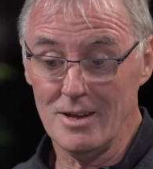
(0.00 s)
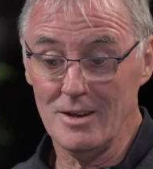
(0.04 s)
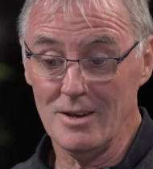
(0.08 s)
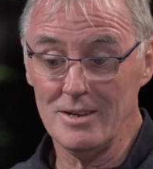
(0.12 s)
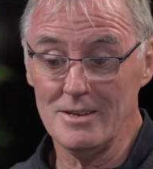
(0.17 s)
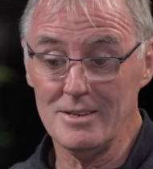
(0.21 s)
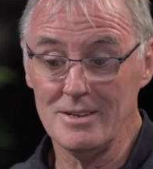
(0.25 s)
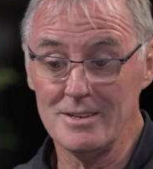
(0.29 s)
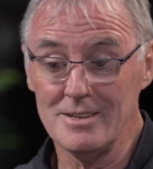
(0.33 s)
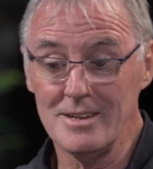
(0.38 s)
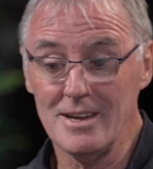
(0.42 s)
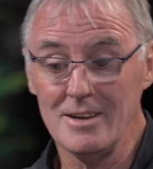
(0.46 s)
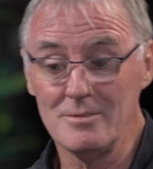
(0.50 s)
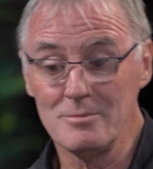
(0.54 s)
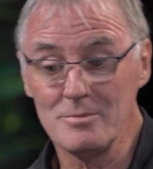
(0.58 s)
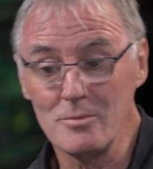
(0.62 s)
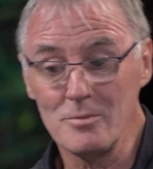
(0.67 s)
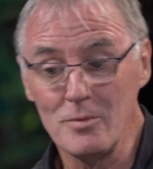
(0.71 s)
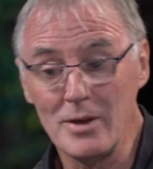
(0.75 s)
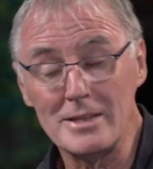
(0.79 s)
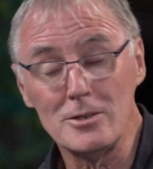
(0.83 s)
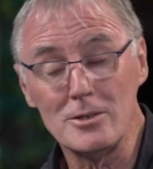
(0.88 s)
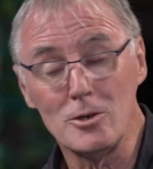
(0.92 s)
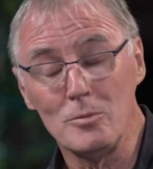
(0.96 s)
And
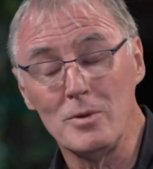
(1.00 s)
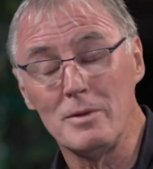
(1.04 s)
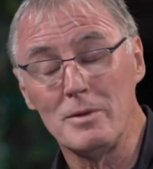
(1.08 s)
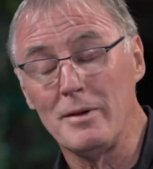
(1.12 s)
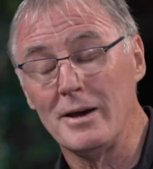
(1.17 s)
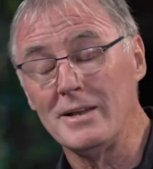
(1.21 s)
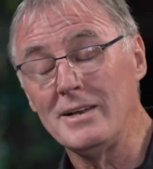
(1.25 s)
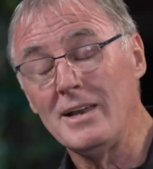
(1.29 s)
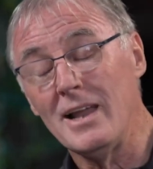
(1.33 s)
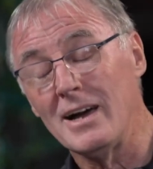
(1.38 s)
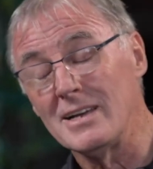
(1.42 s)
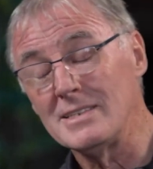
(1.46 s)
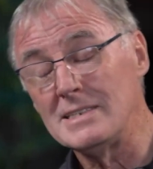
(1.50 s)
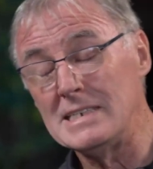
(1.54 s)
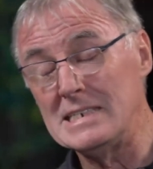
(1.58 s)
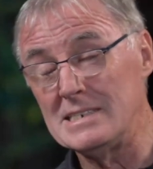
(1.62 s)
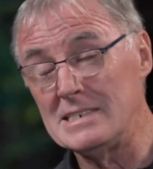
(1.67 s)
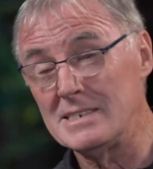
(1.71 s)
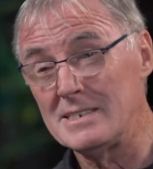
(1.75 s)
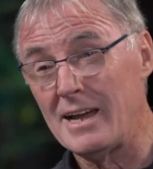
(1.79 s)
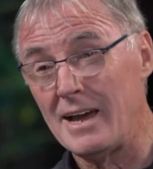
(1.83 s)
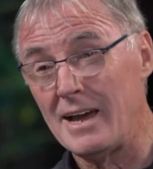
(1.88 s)
we ended up with about 90